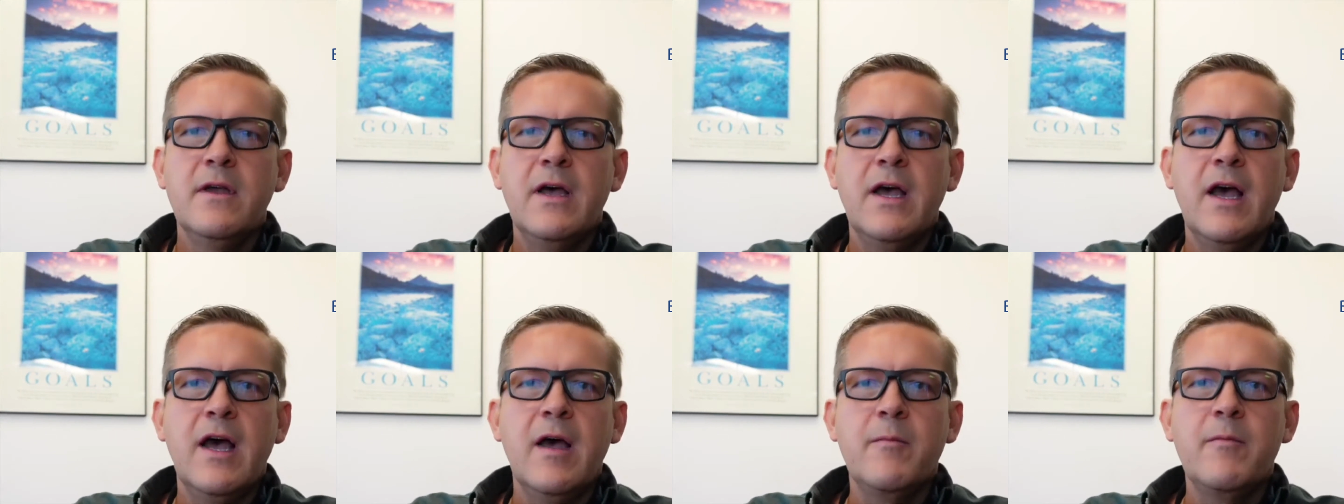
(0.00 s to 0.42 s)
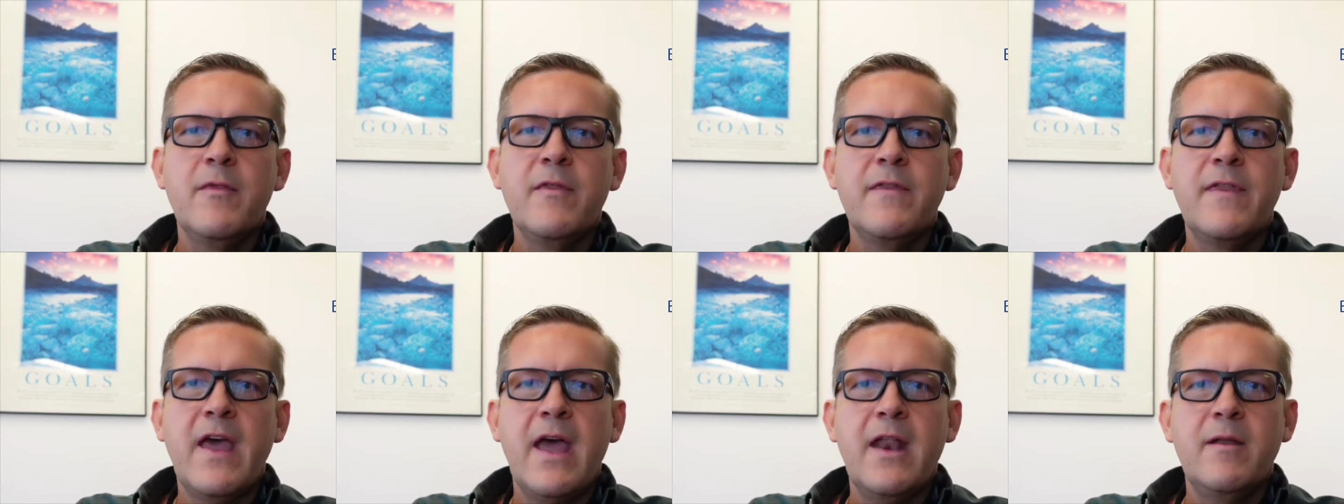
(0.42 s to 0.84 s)

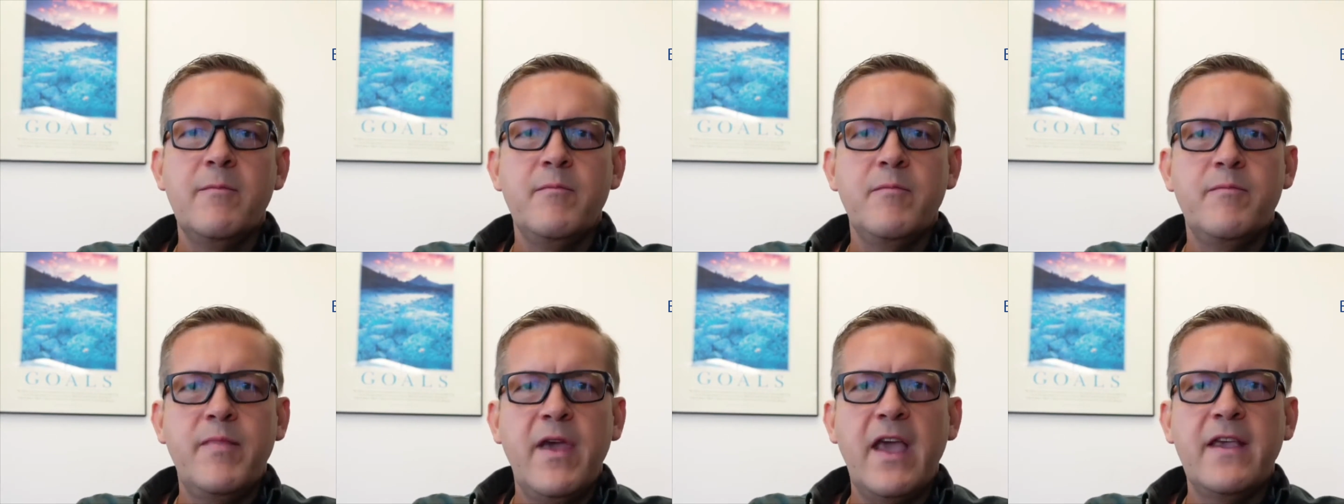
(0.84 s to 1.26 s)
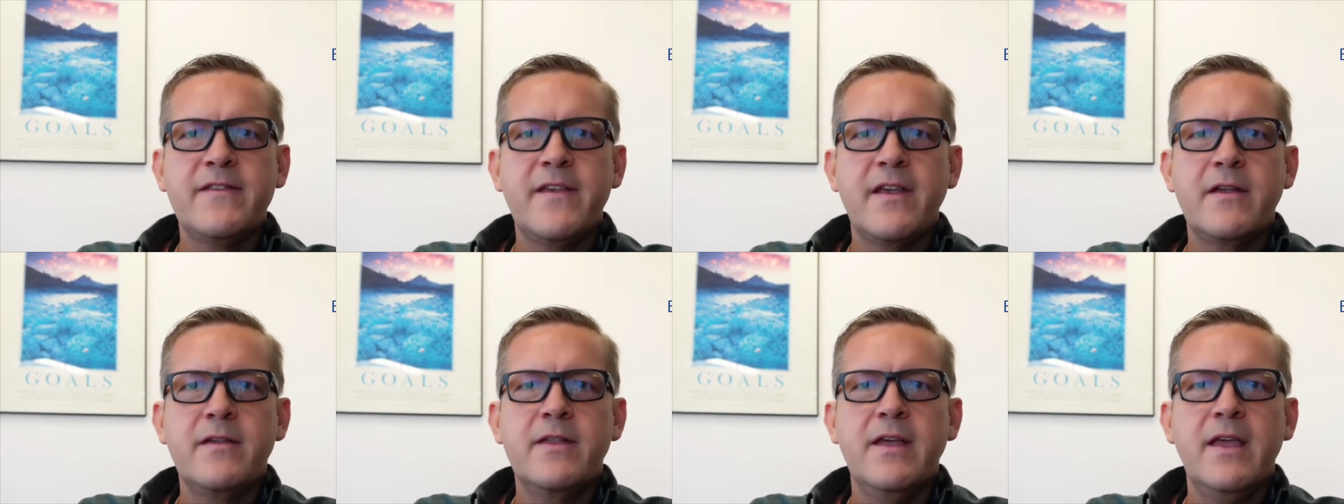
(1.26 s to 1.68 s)
that
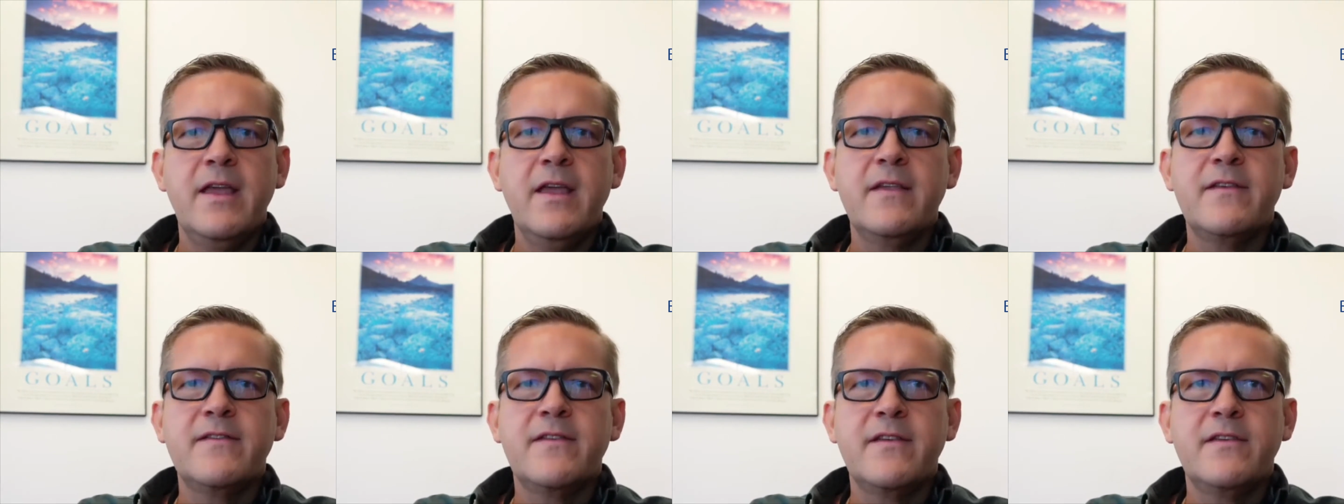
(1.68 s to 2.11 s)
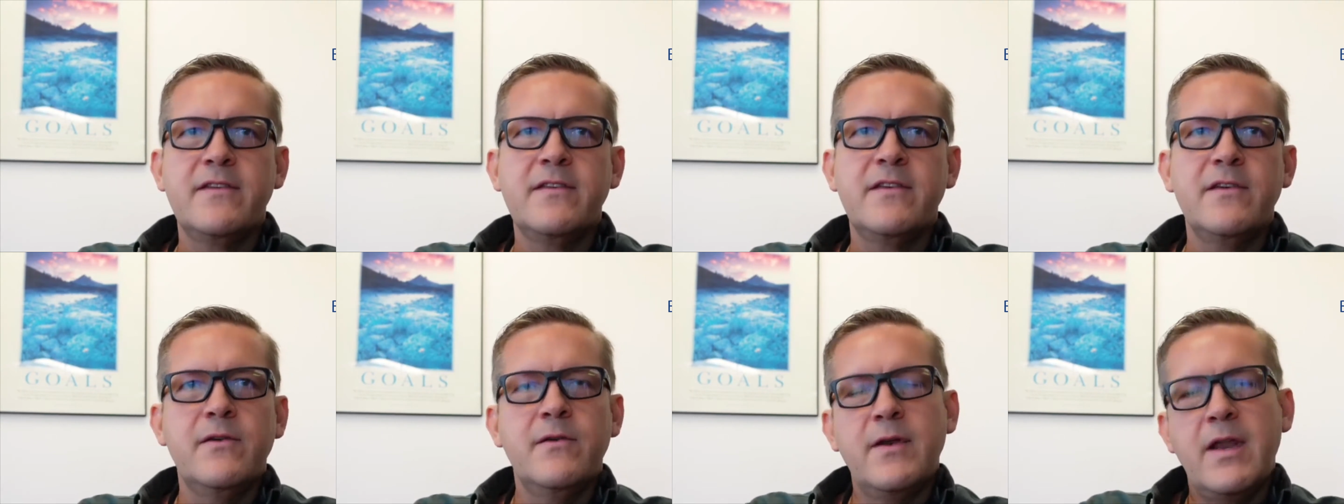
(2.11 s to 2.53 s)
basically
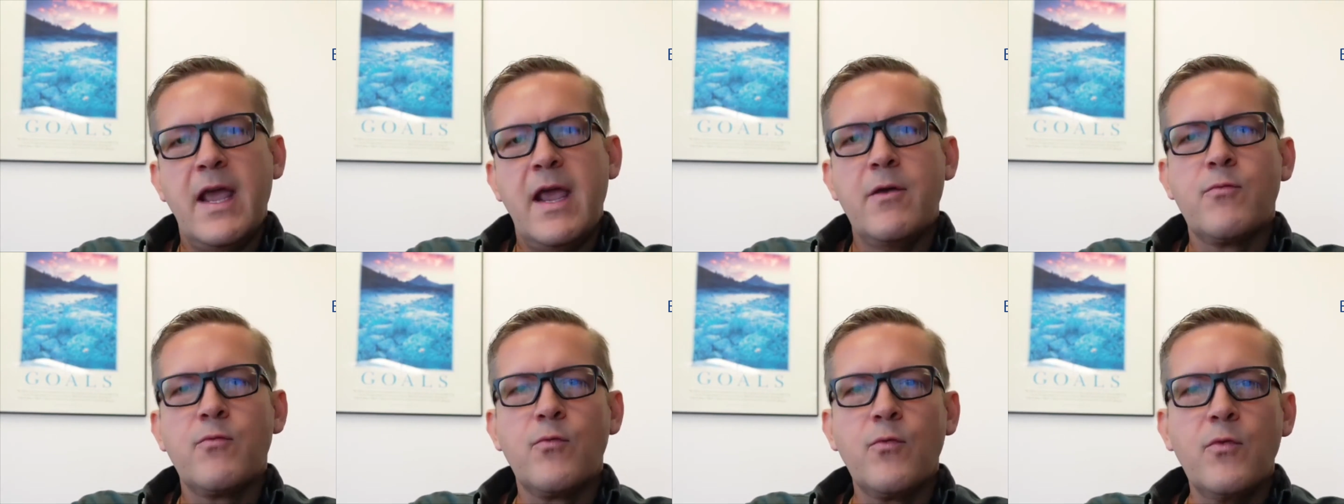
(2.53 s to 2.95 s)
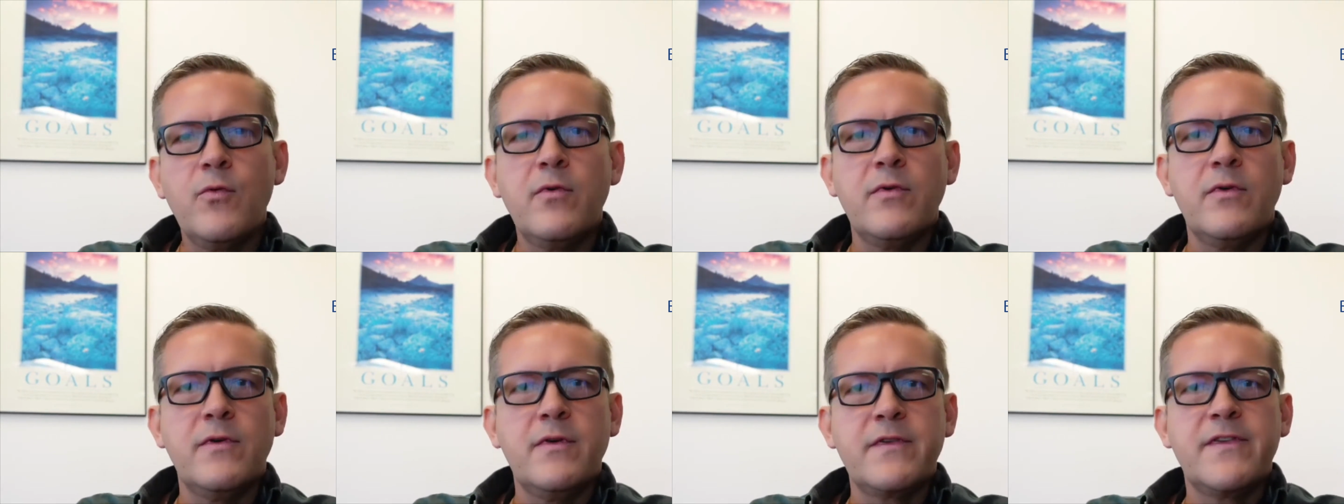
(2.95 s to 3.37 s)
institute a
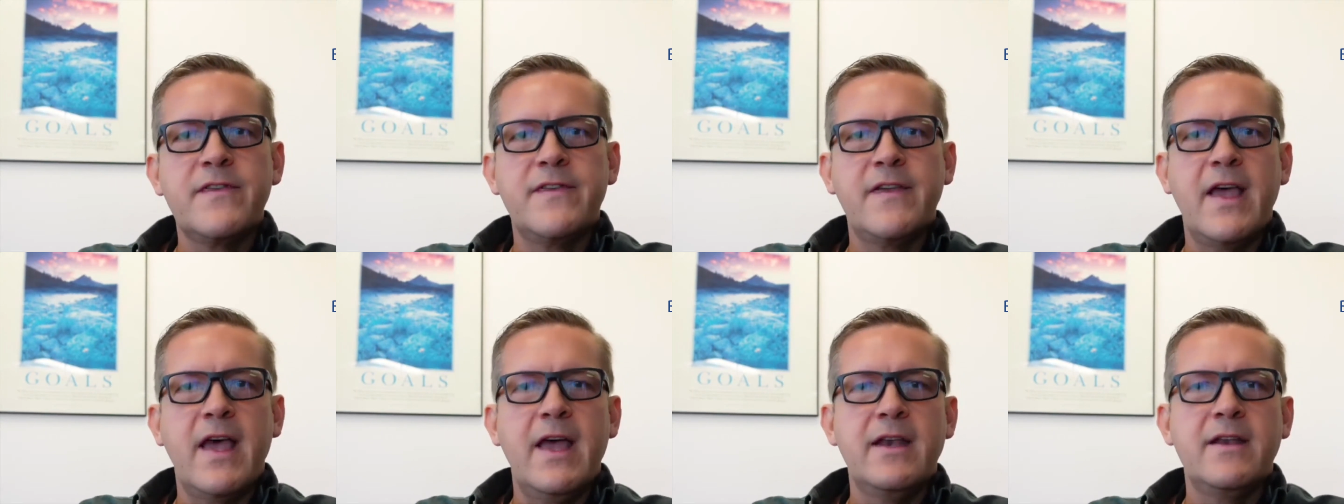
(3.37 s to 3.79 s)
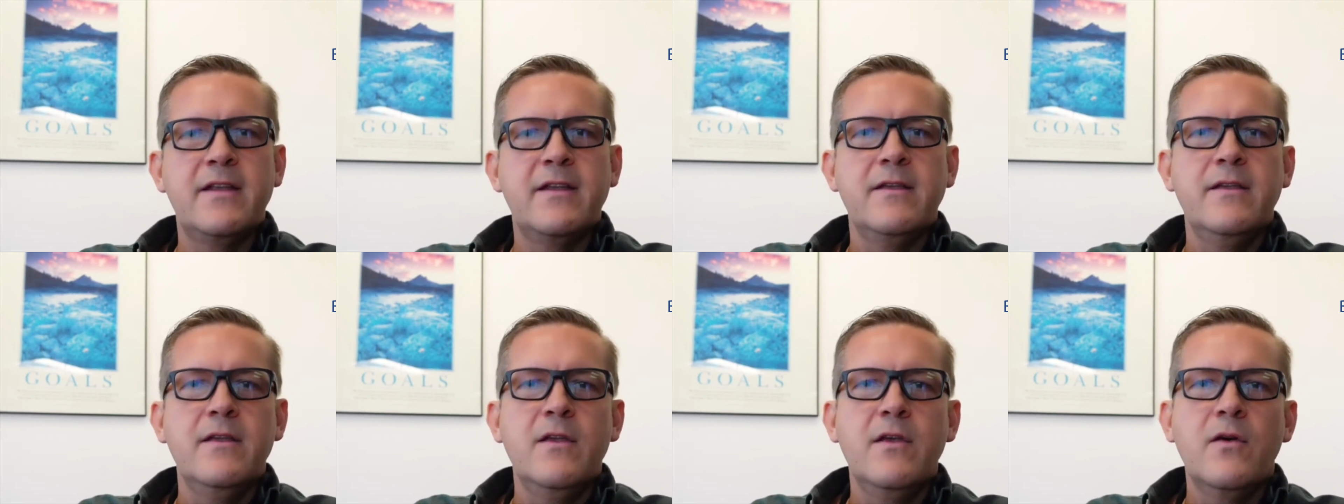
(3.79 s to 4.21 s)
rule set
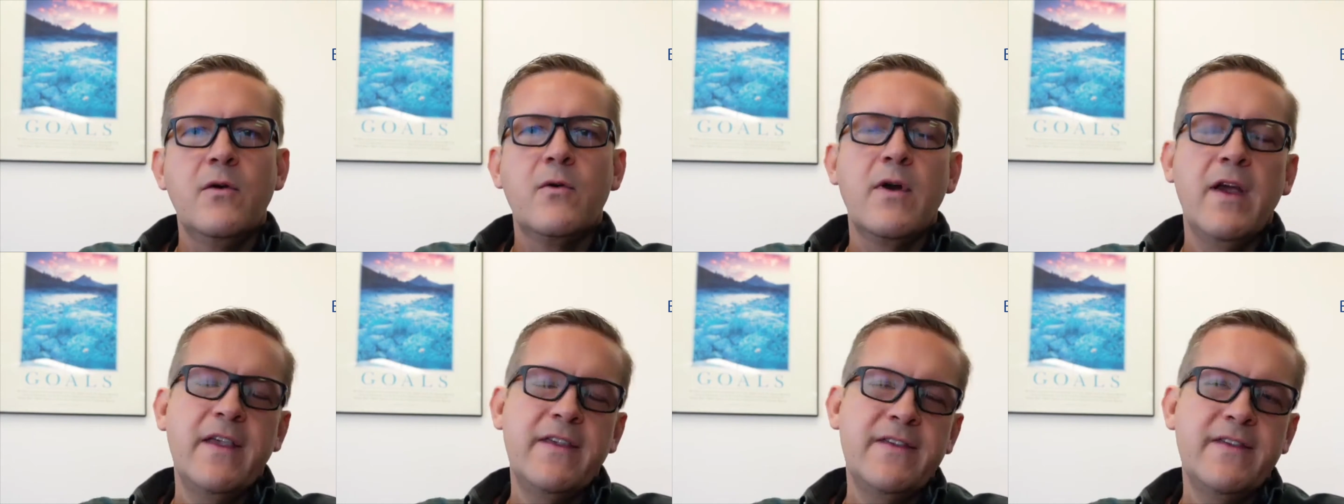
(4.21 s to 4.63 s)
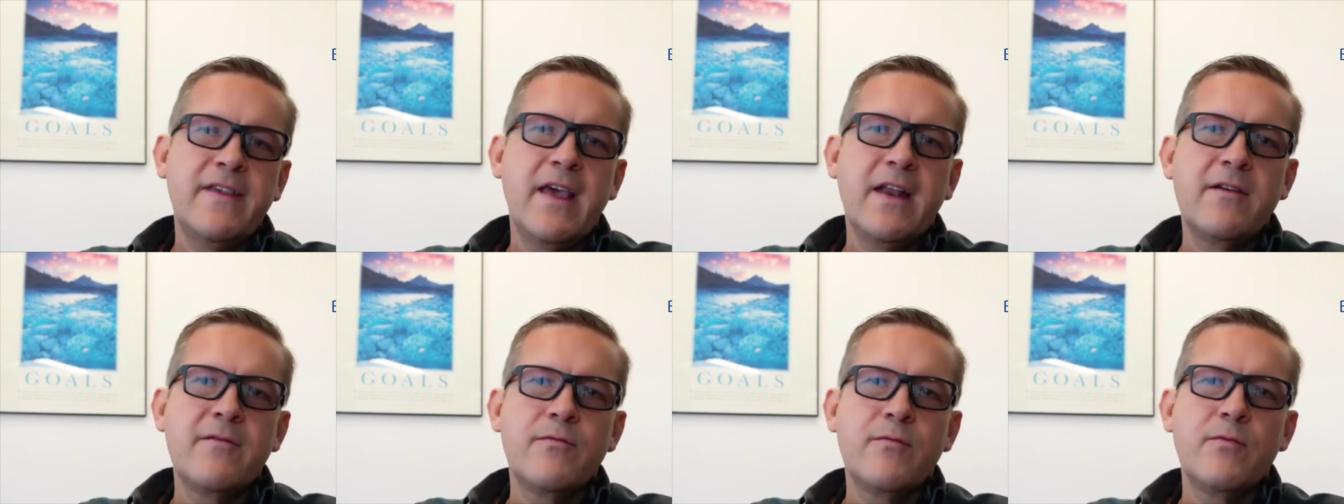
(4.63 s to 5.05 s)
or a
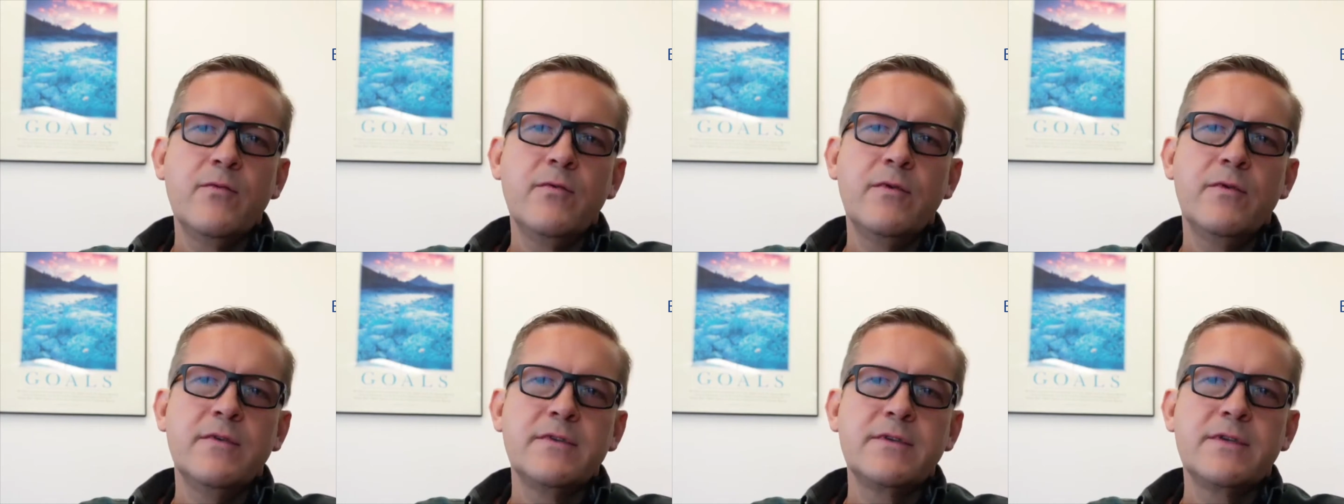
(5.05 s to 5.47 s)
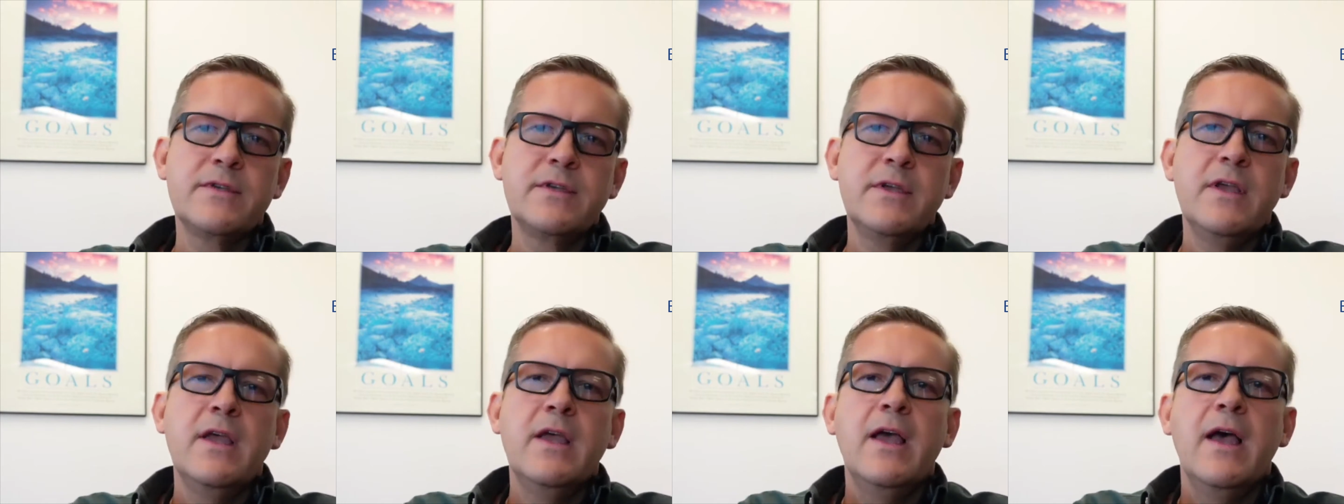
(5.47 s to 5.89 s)
set of rules